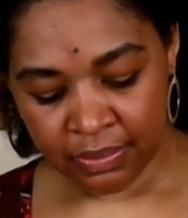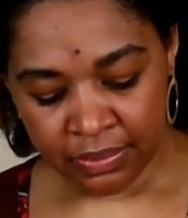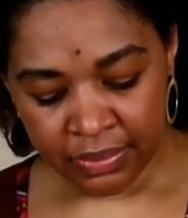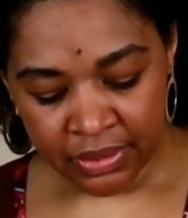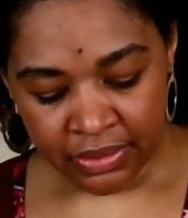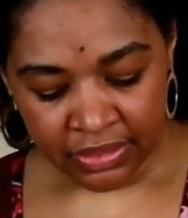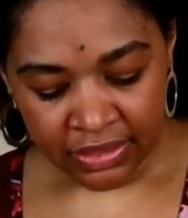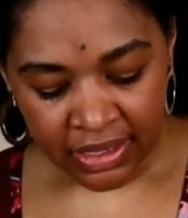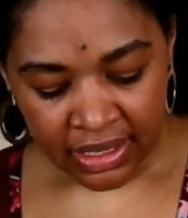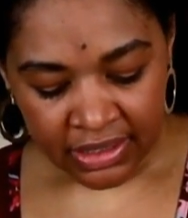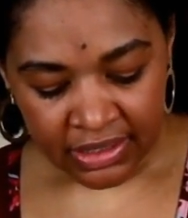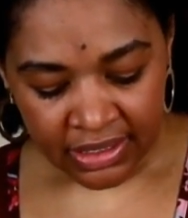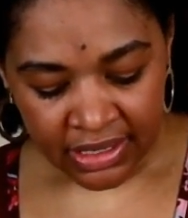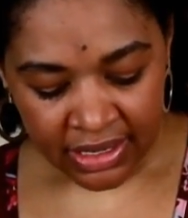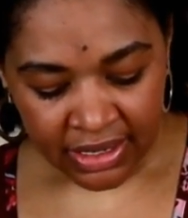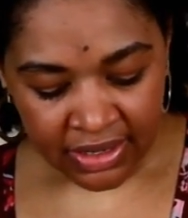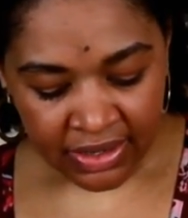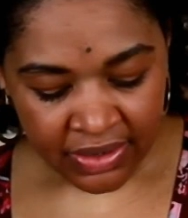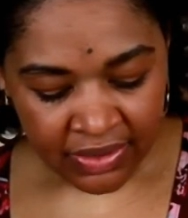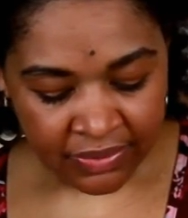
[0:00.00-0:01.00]
Put that
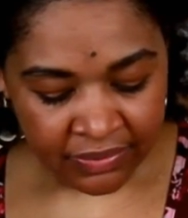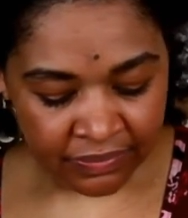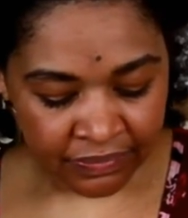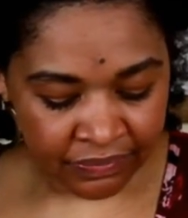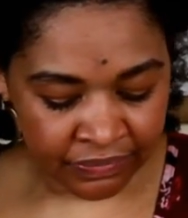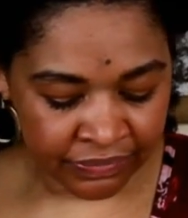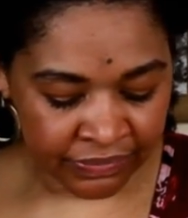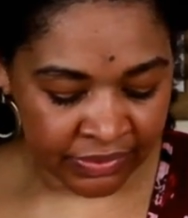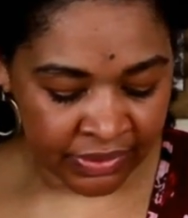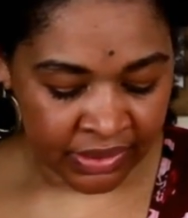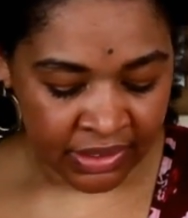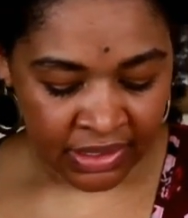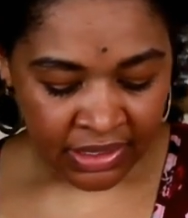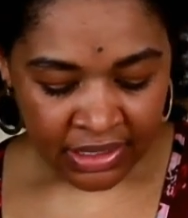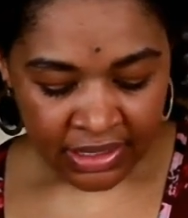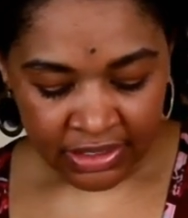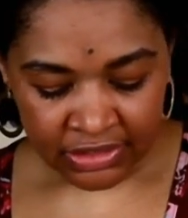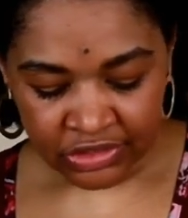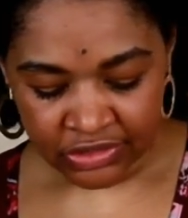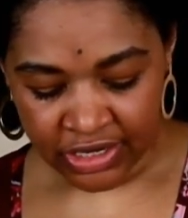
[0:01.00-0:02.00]
down
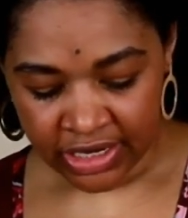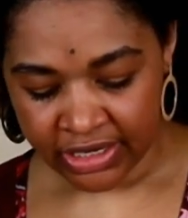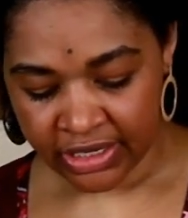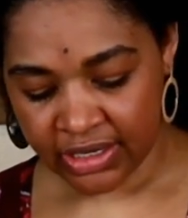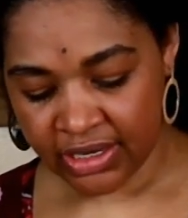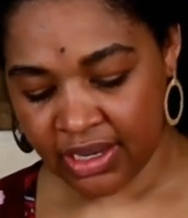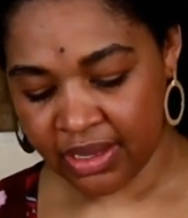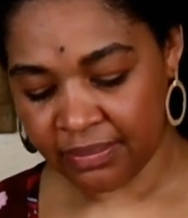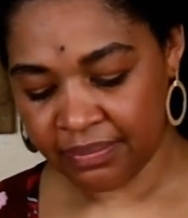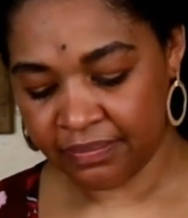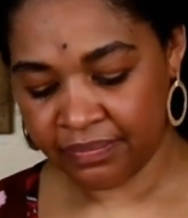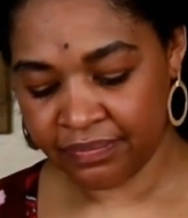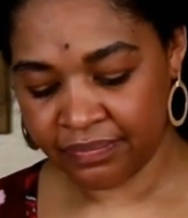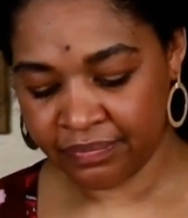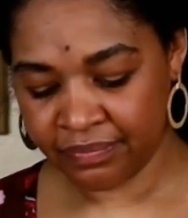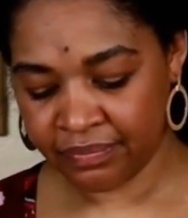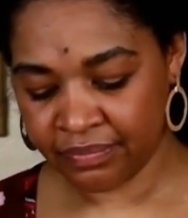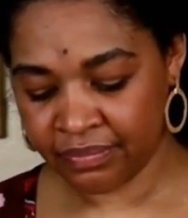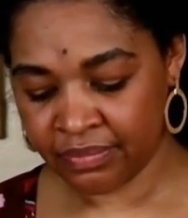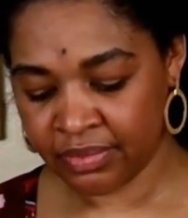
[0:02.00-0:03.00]
and drag it up,
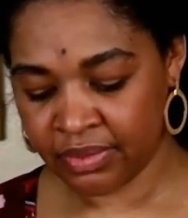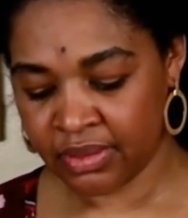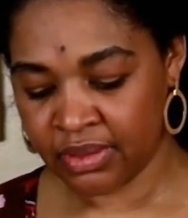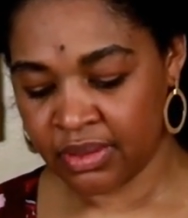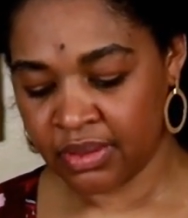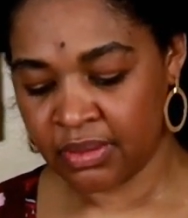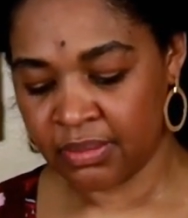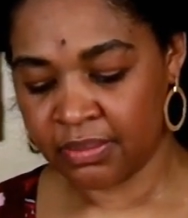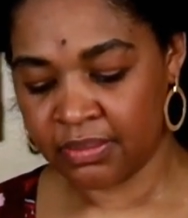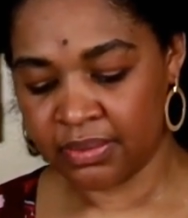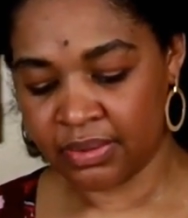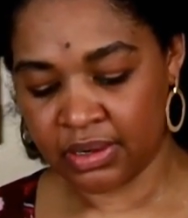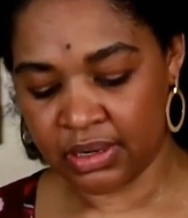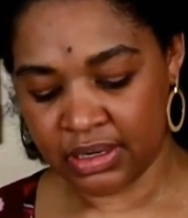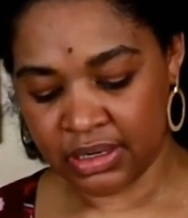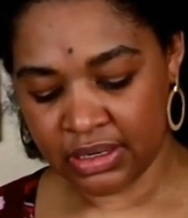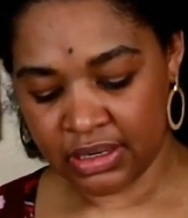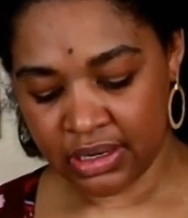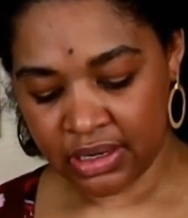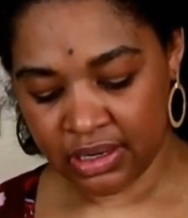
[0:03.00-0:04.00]
put
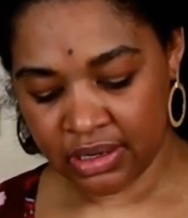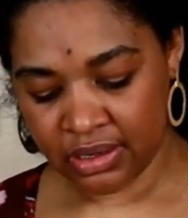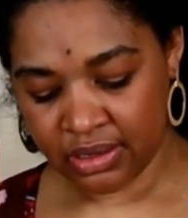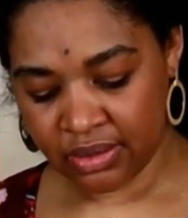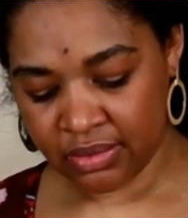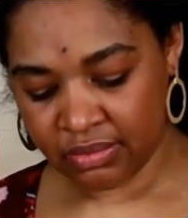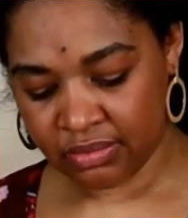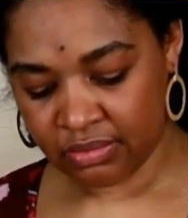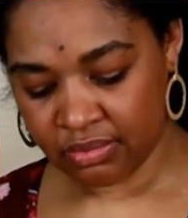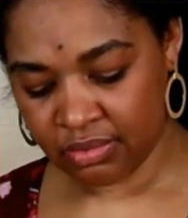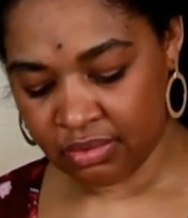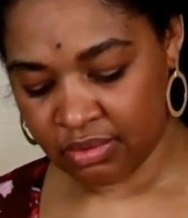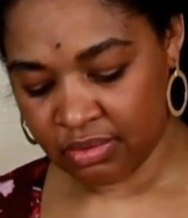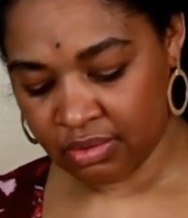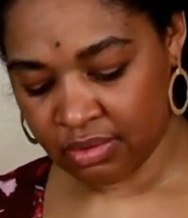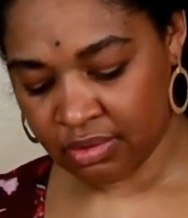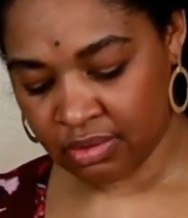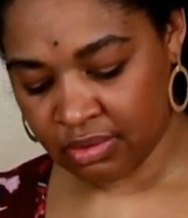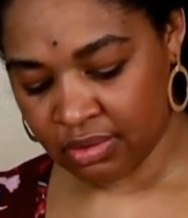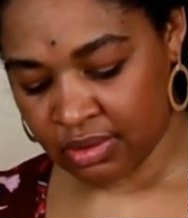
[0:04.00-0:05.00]
it down
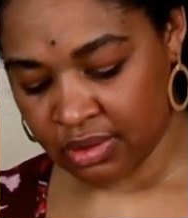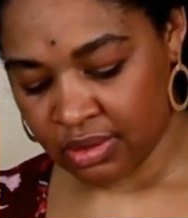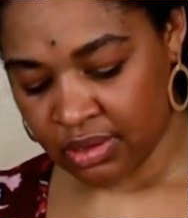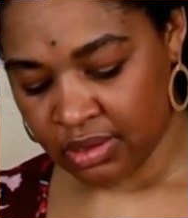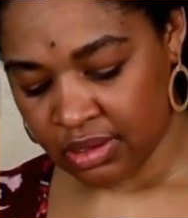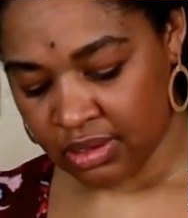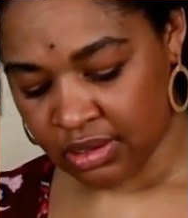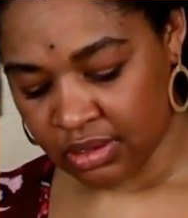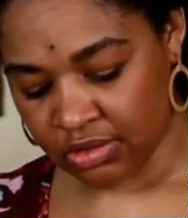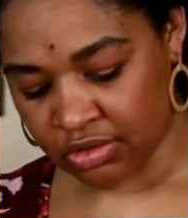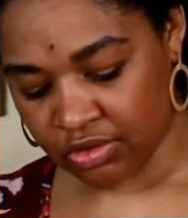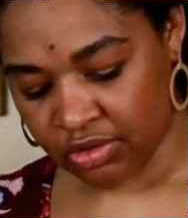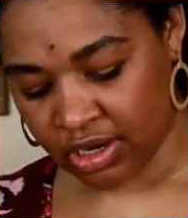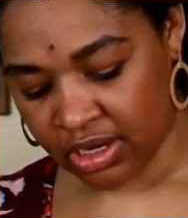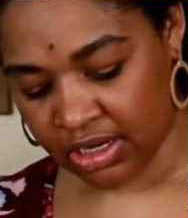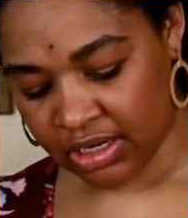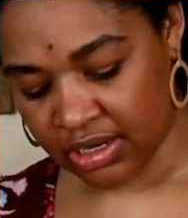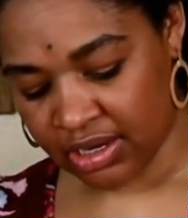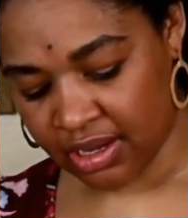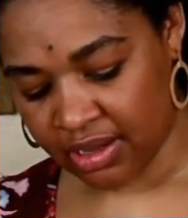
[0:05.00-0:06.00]
and
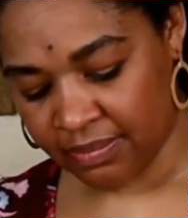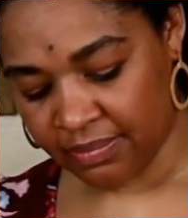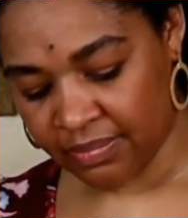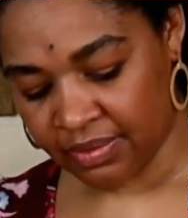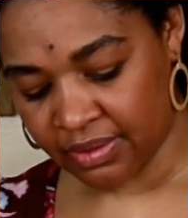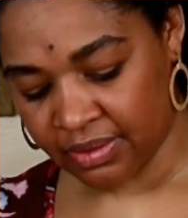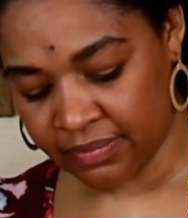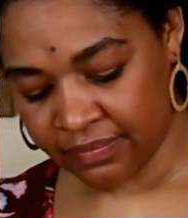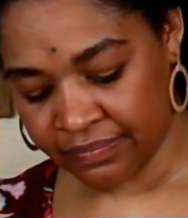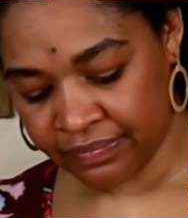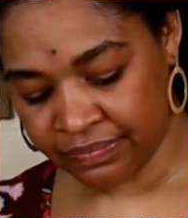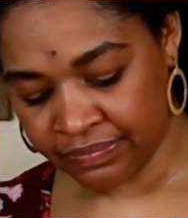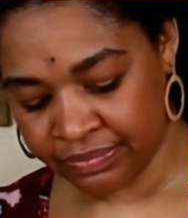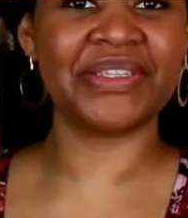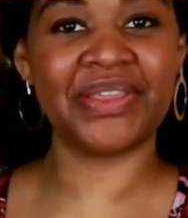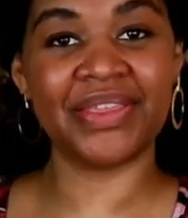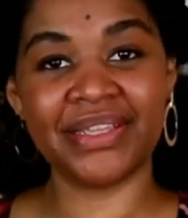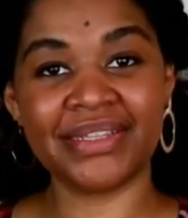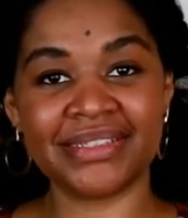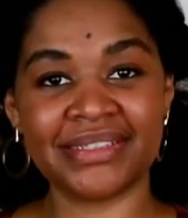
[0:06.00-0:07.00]
drag it up,
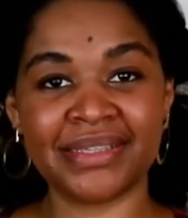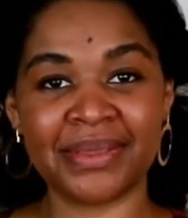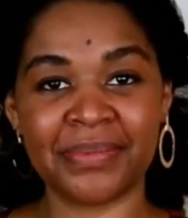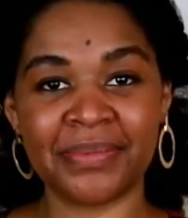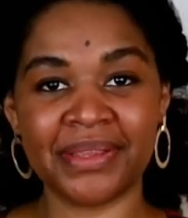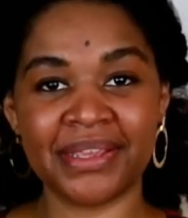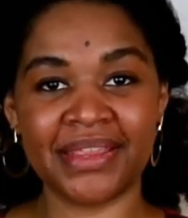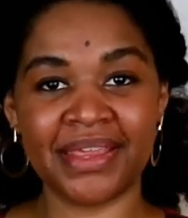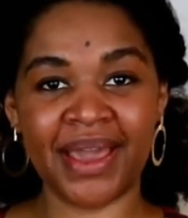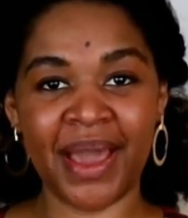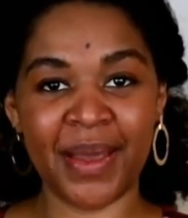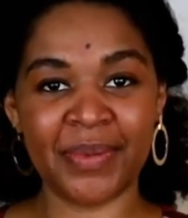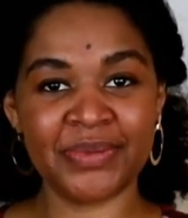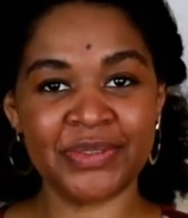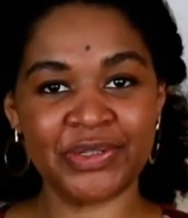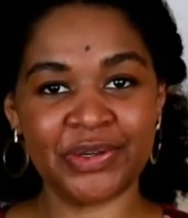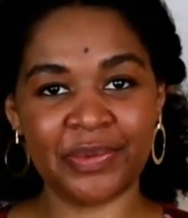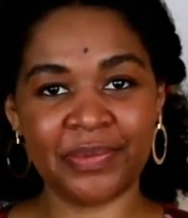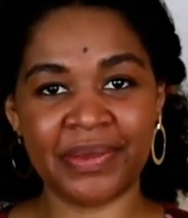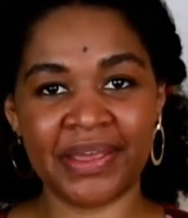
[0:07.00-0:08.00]
So this is completely
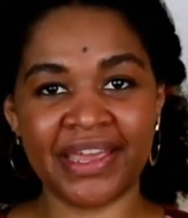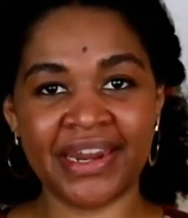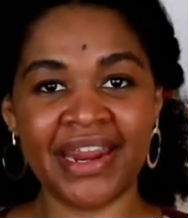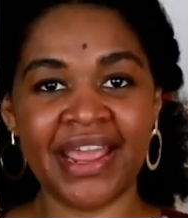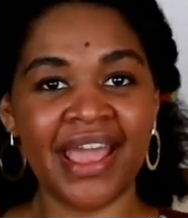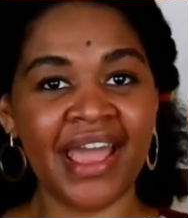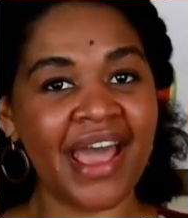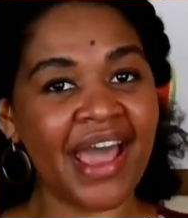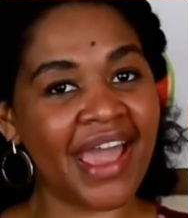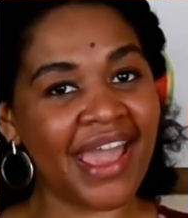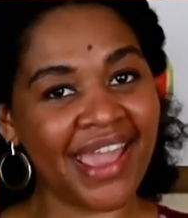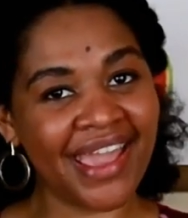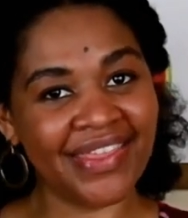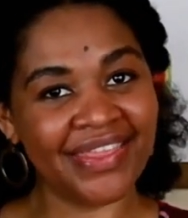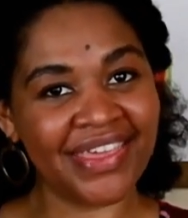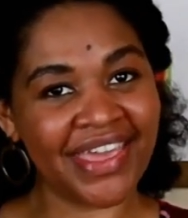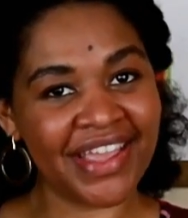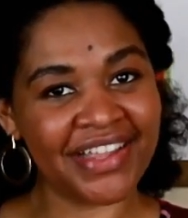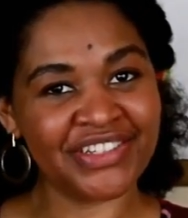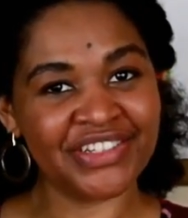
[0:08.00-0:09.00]
optional, but I had
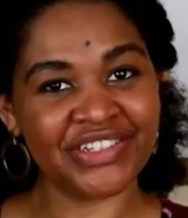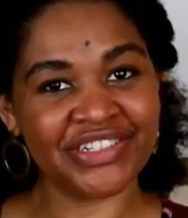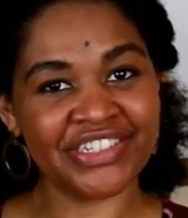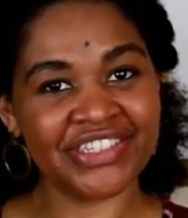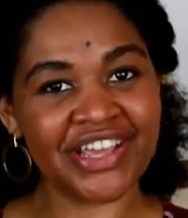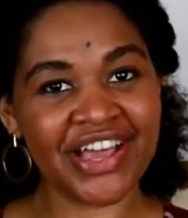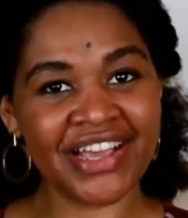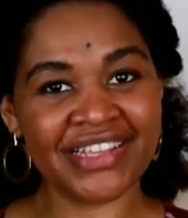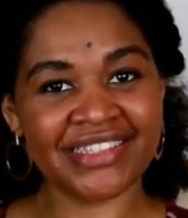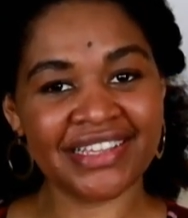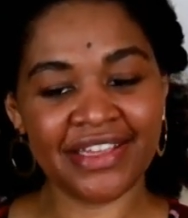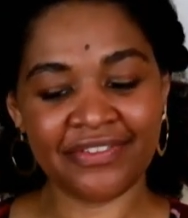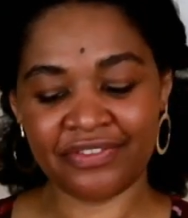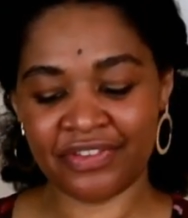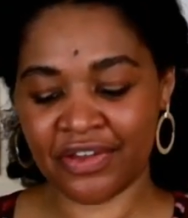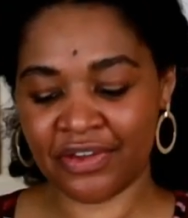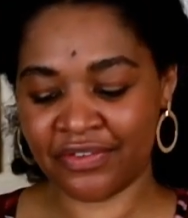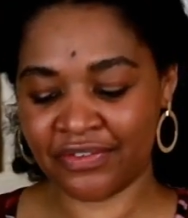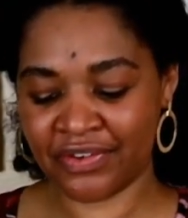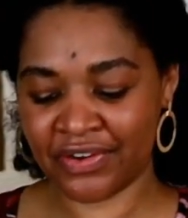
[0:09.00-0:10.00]
the extra sauce left
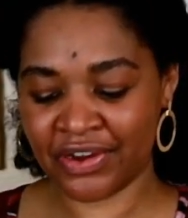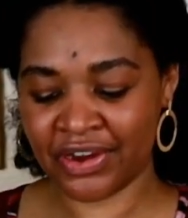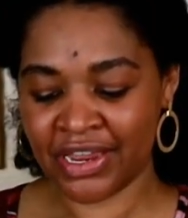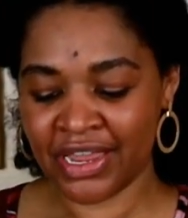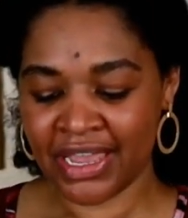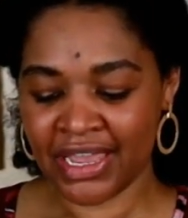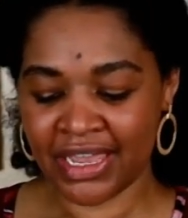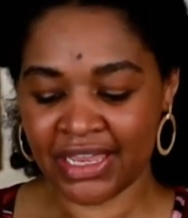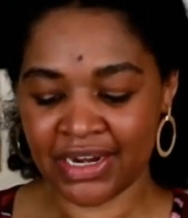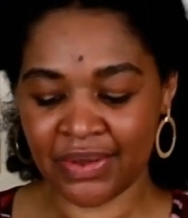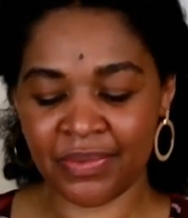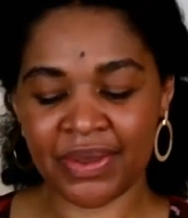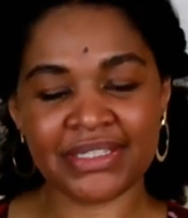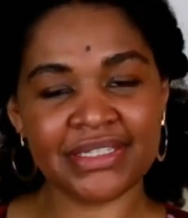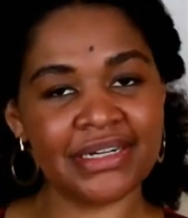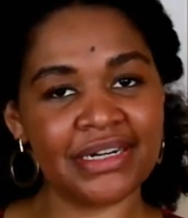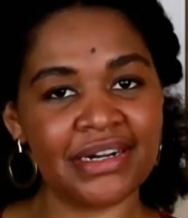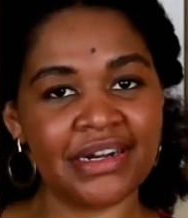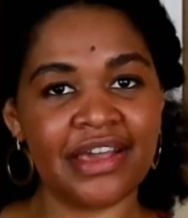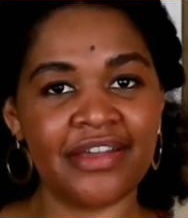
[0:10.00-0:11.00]
over and it
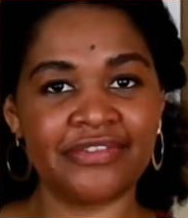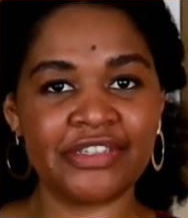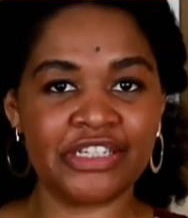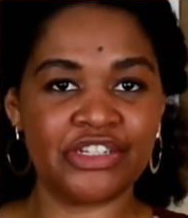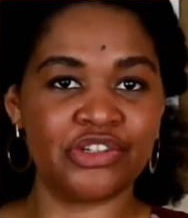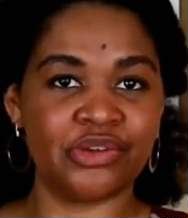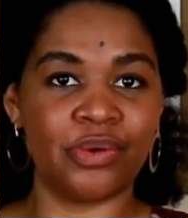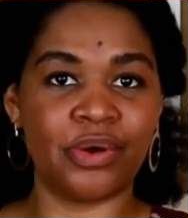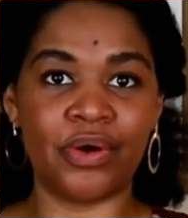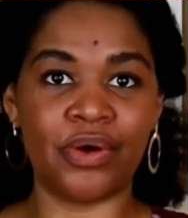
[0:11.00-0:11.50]
wasn't enough to do a